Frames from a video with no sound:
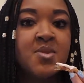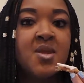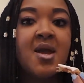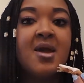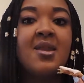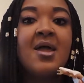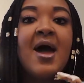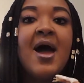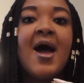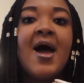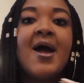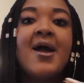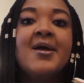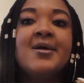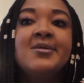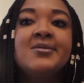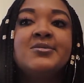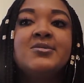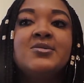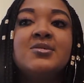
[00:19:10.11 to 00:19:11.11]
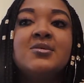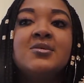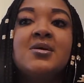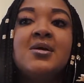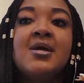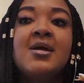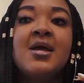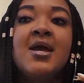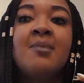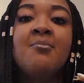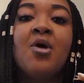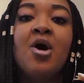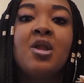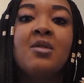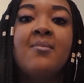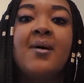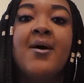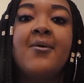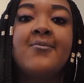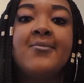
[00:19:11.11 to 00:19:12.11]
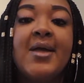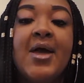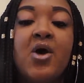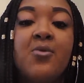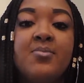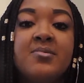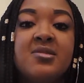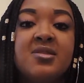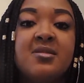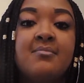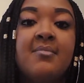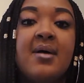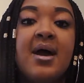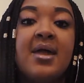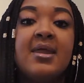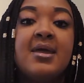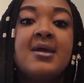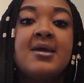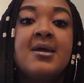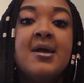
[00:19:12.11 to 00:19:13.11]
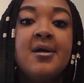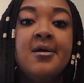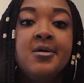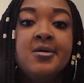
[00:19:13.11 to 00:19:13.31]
And I am all about helping somebody,